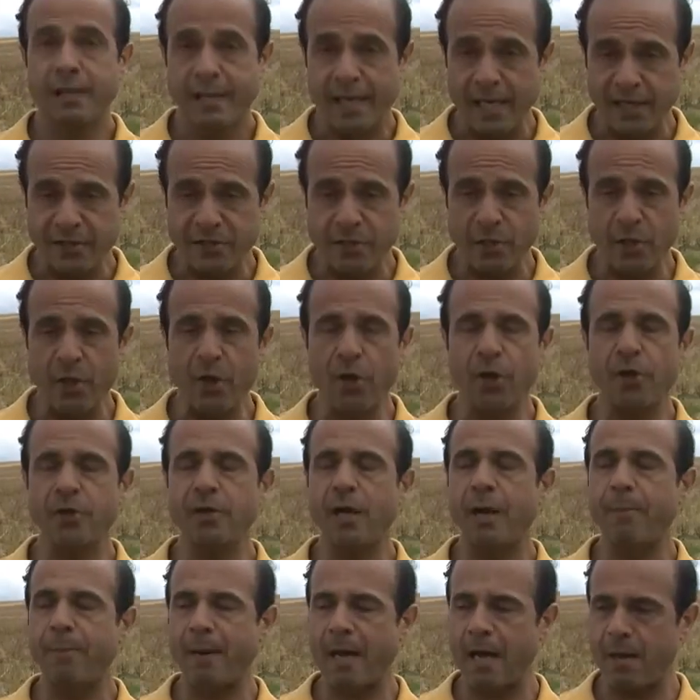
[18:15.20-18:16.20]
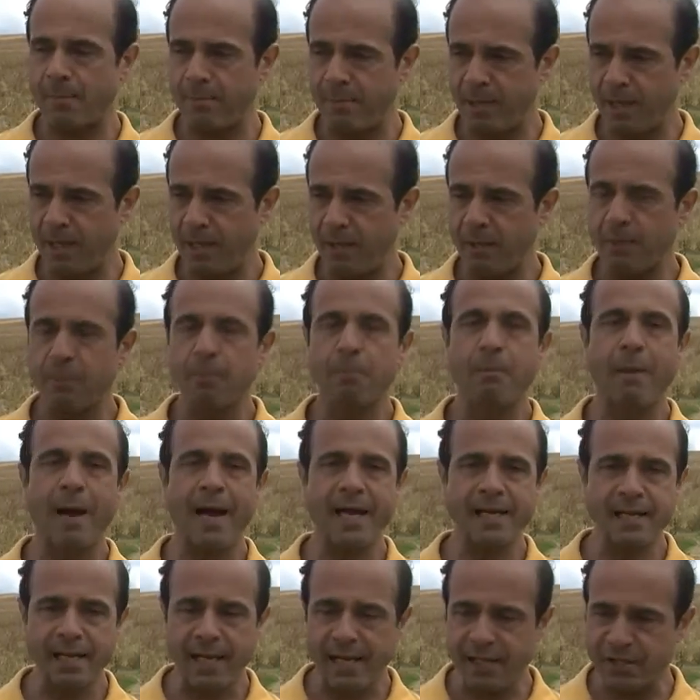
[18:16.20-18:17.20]
Get to learn about me,
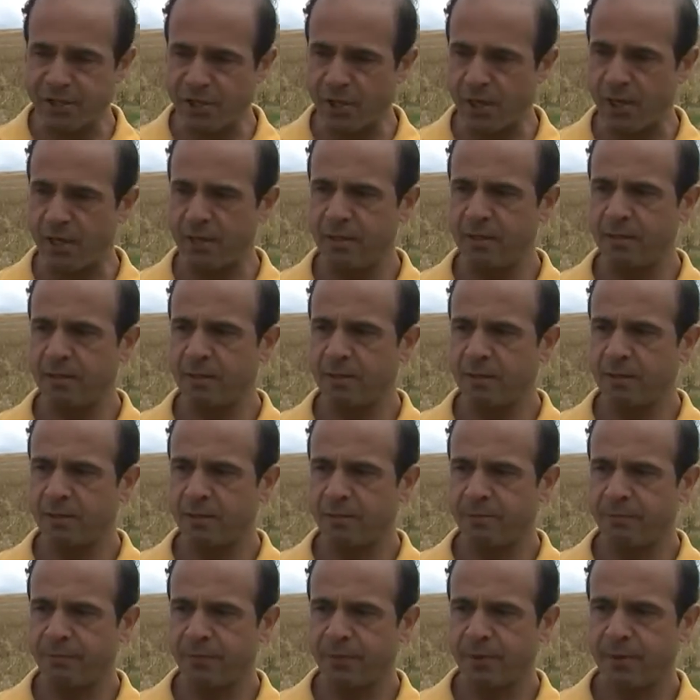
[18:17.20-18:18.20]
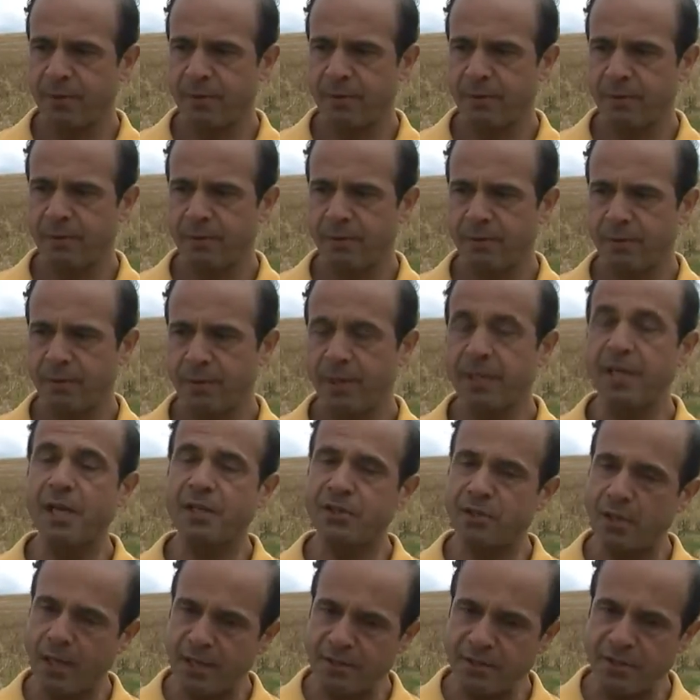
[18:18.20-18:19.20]
my nature,
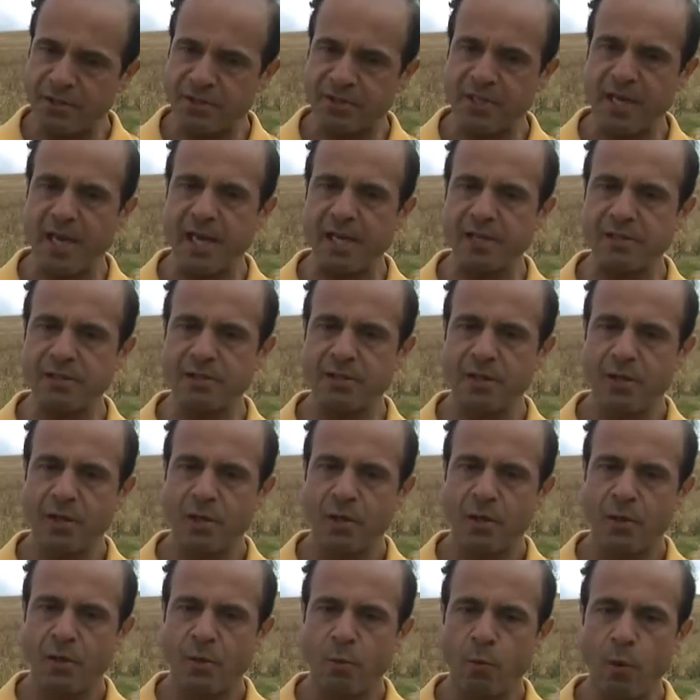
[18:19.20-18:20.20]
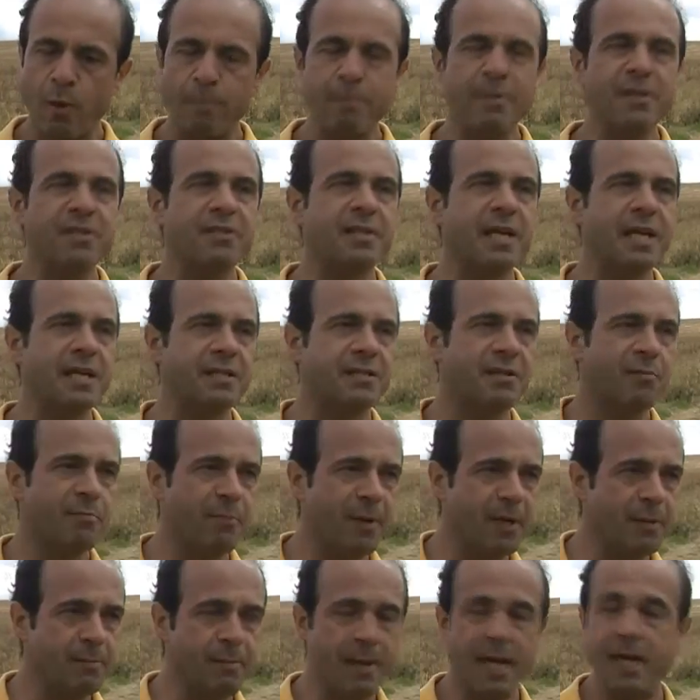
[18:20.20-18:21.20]
get to understand what mistakes have
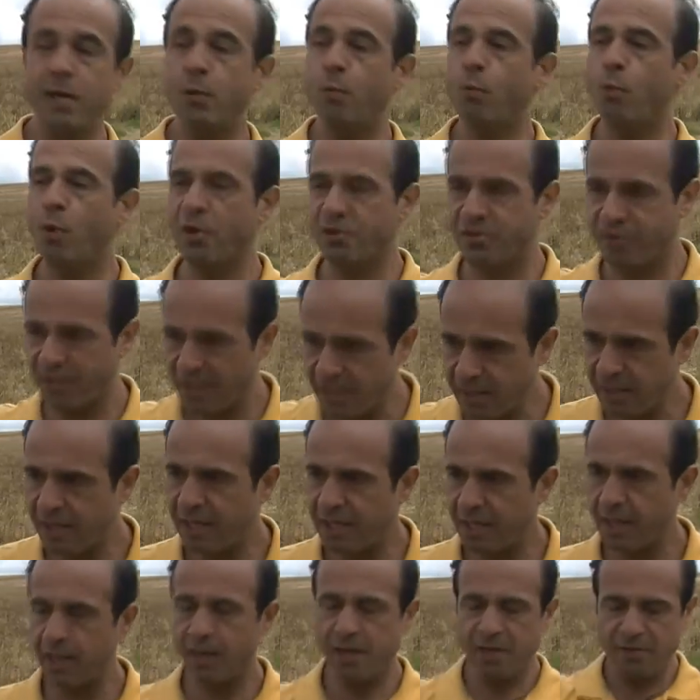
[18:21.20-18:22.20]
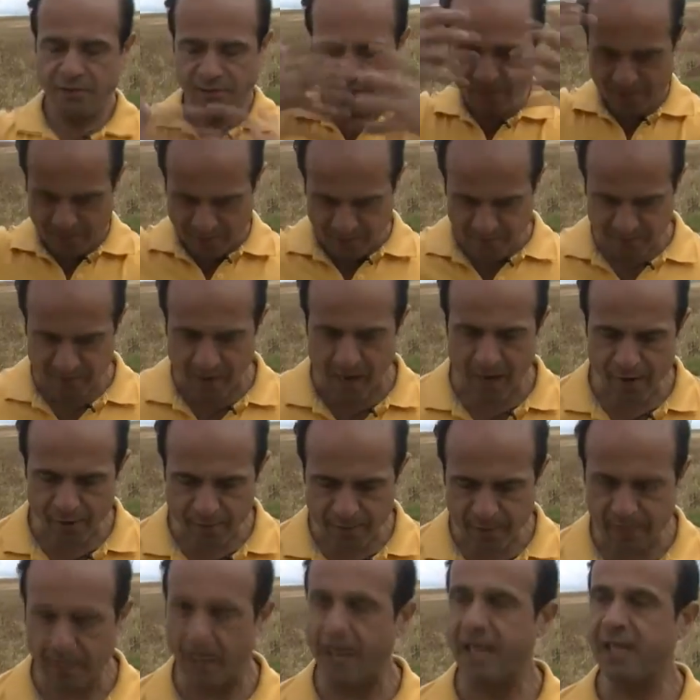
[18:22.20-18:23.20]
been made and what's in here in this
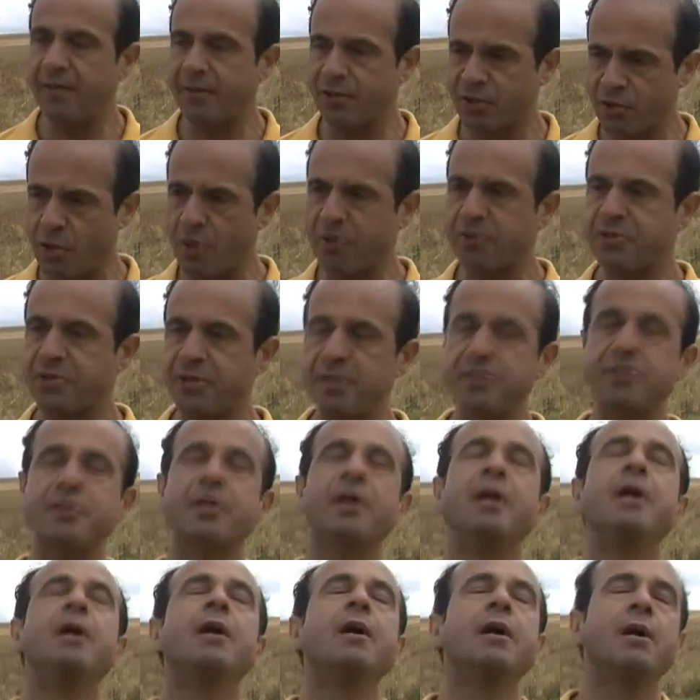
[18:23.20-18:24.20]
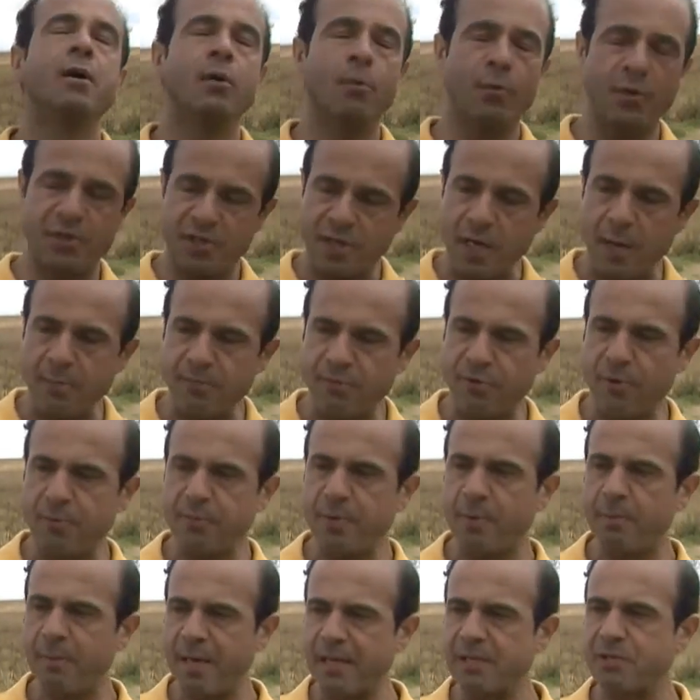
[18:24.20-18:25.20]
environment, i.e. the toxins which come from
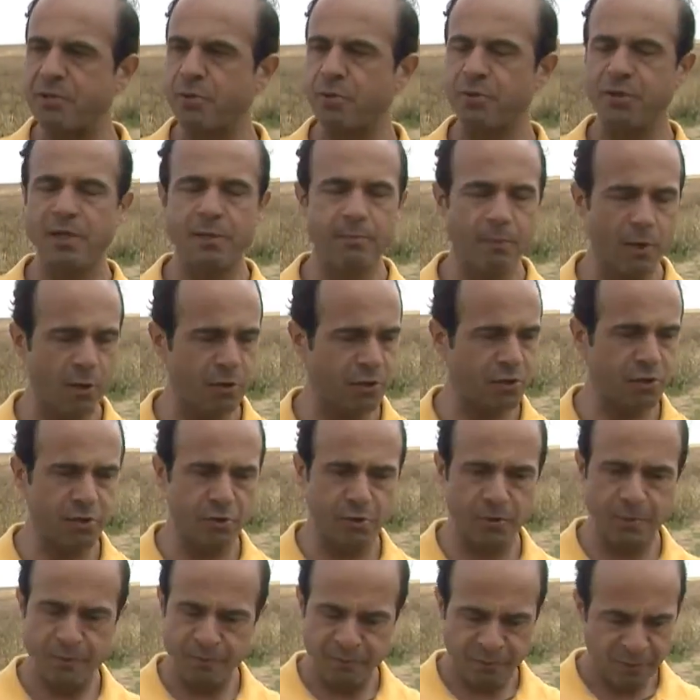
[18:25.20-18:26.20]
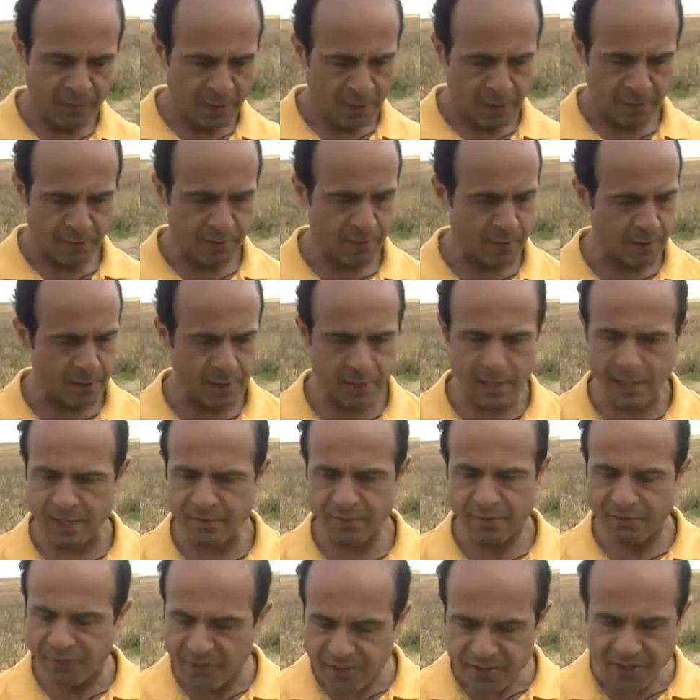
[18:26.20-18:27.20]
the mental, the emotional,
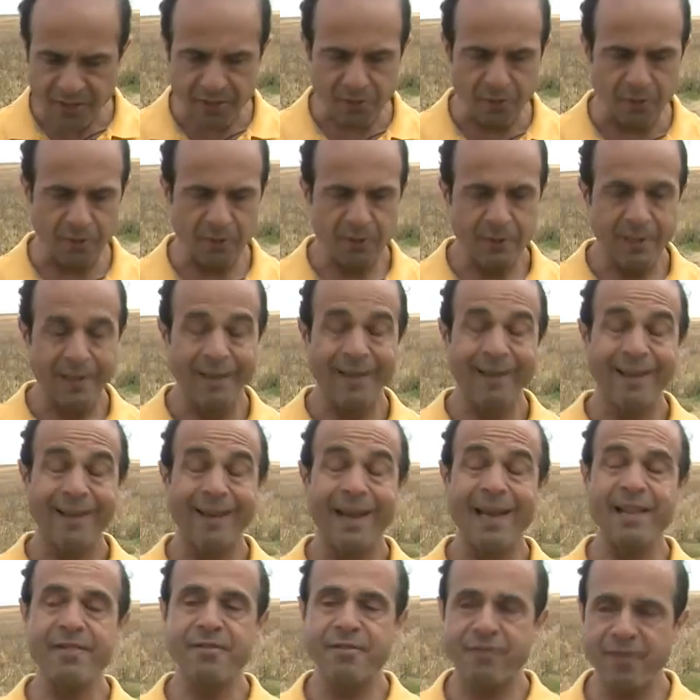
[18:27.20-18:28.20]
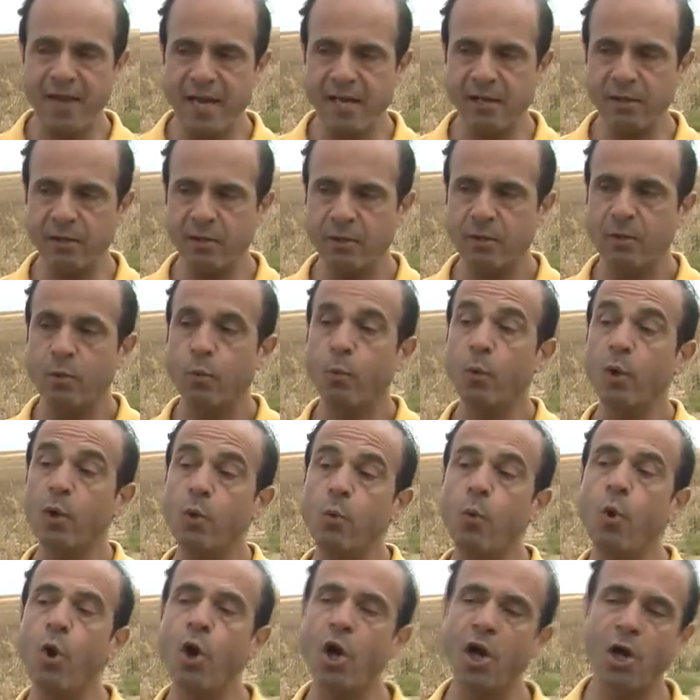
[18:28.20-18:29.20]
and the physical, and then we'll
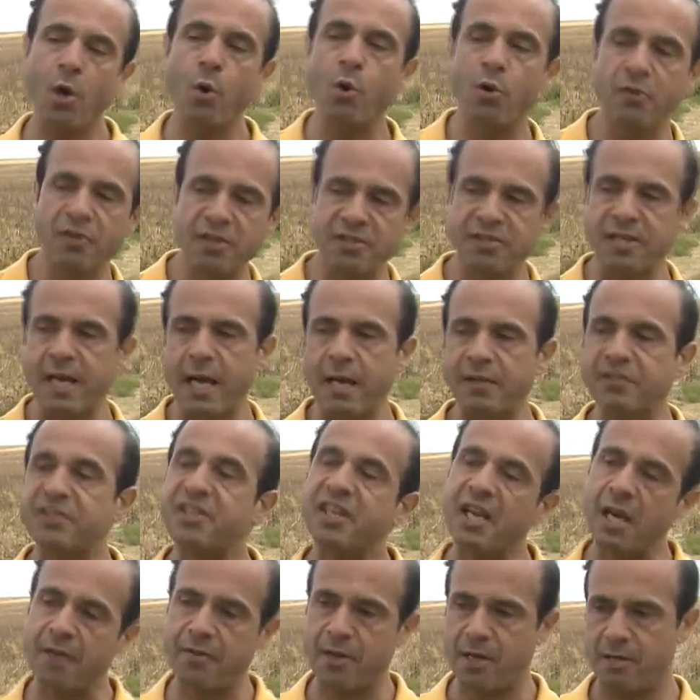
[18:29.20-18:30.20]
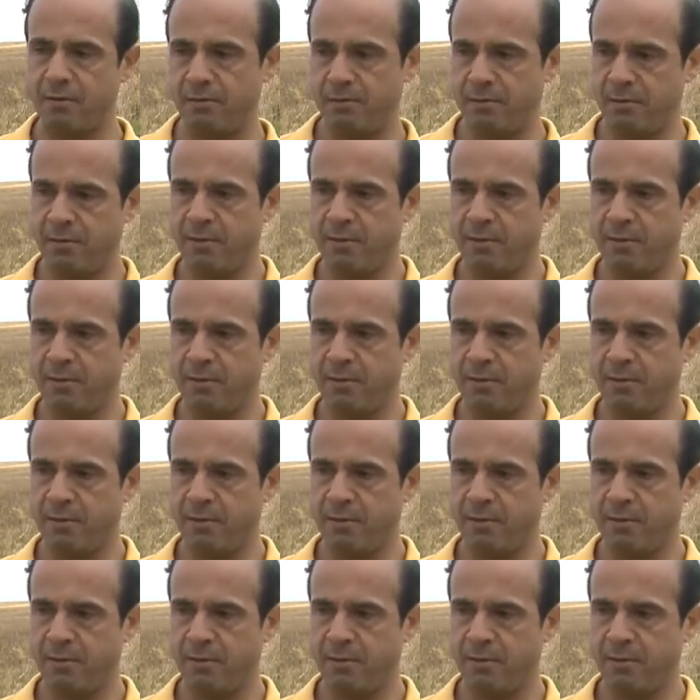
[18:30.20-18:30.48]
work all this out together.